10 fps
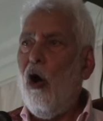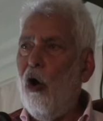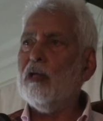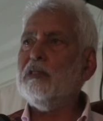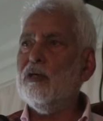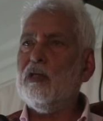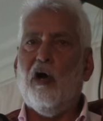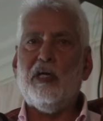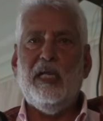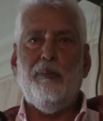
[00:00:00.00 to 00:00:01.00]
also
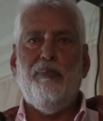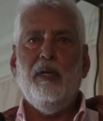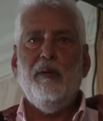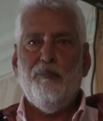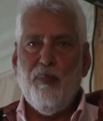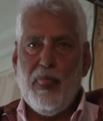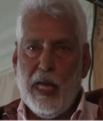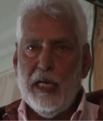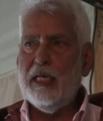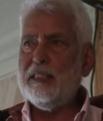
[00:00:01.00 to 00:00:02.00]
thought he'll
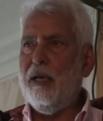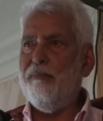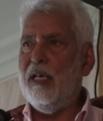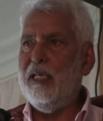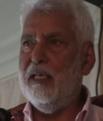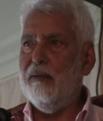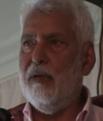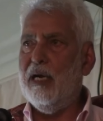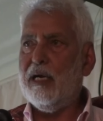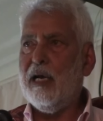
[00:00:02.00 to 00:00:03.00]
earn some money in
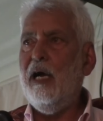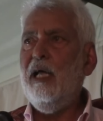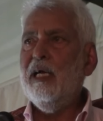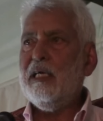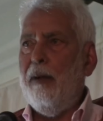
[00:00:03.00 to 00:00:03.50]
America,